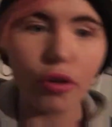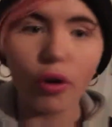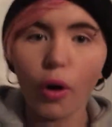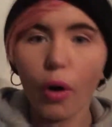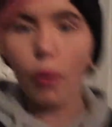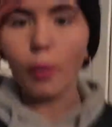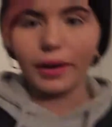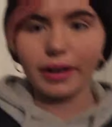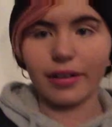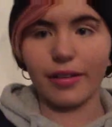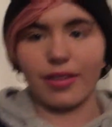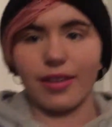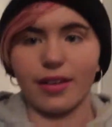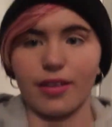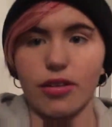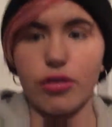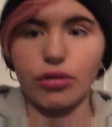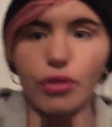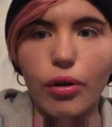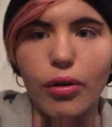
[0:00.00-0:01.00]
no
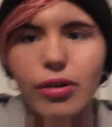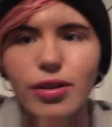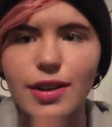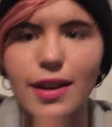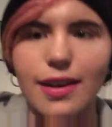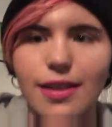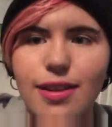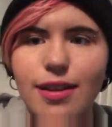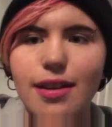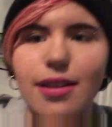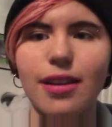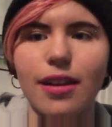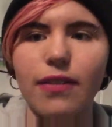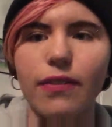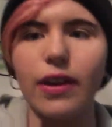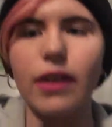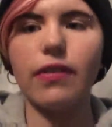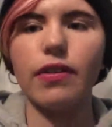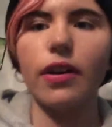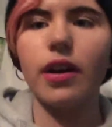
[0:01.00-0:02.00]
witnesses, no
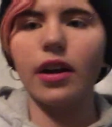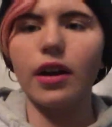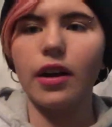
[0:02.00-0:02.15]
CCTV